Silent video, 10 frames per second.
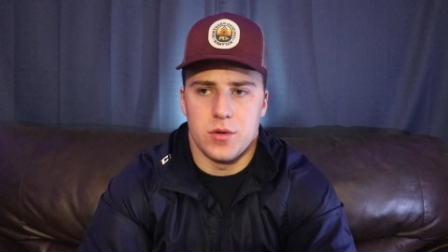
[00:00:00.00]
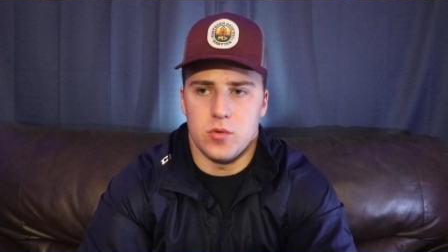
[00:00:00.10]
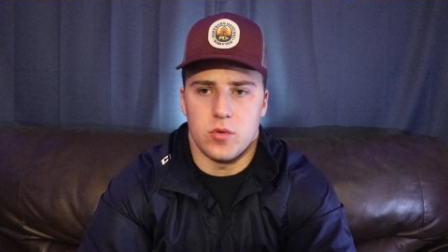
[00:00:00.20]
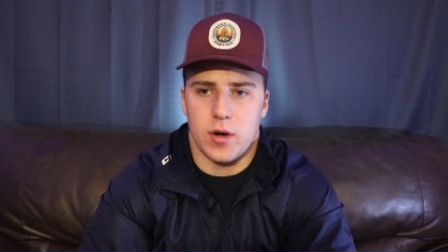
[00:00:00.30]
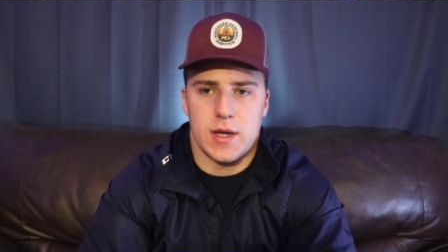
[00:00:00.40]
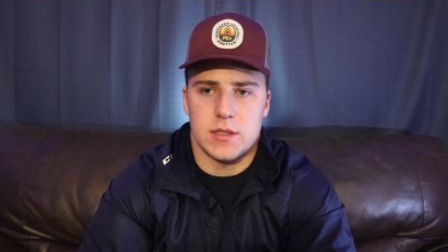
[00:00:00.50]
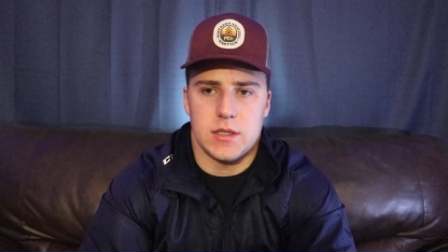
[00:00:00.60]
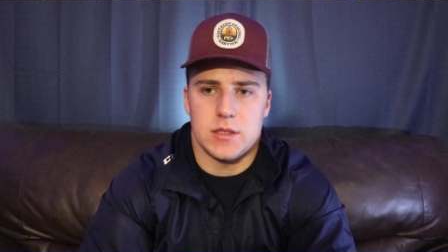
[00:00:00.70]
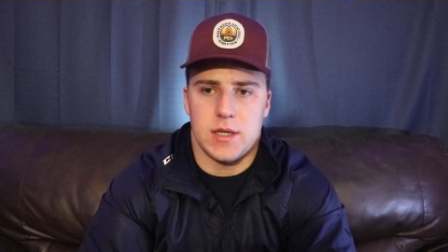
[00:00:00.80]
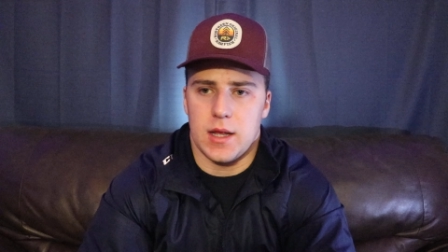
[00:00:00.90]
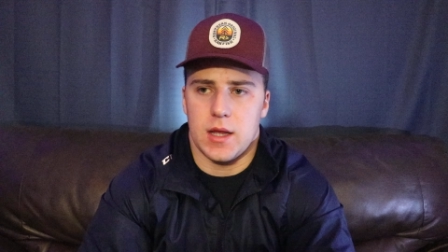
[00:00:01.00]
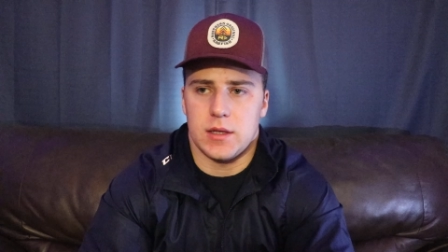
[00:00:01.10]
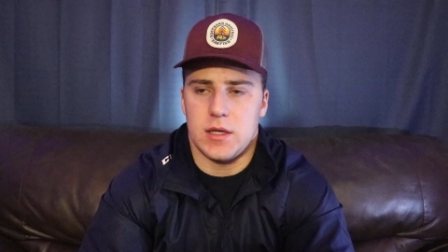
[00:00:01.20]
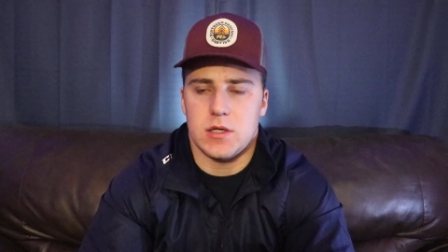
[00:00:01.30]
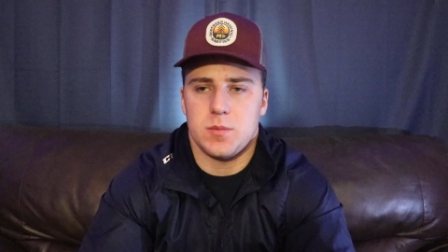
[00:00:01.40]
do crazy shit.
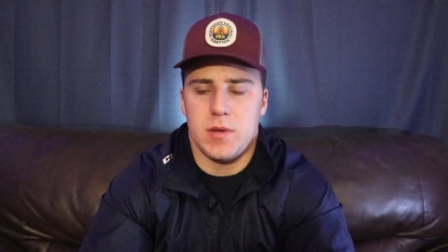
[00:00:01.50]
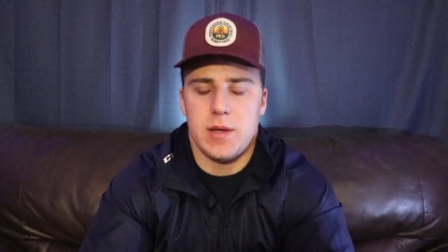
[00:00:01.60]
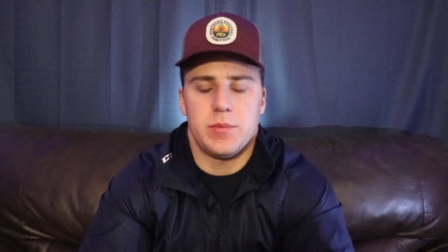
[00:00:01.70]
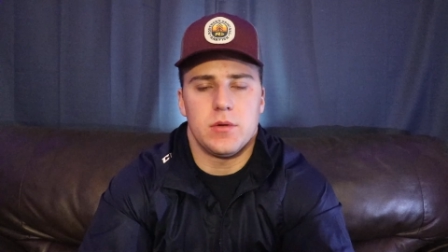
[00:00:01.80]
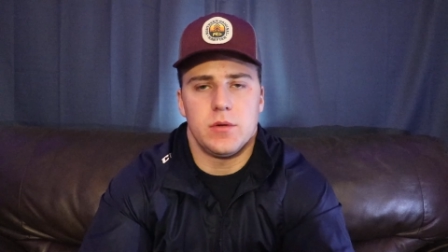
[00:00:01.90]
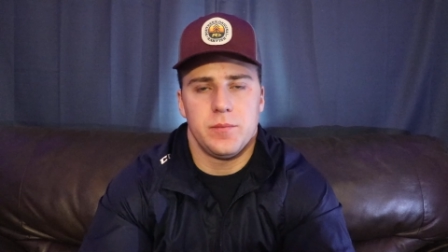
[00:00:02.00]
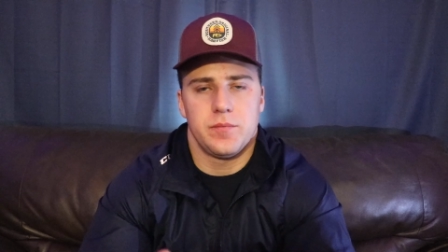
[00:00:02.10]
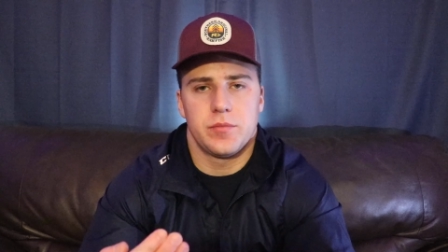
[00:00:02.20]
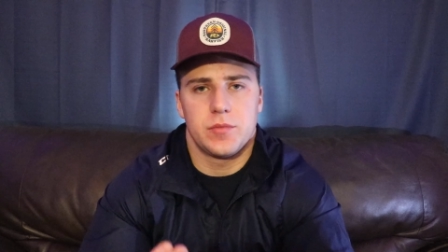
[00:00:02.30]
Like, these people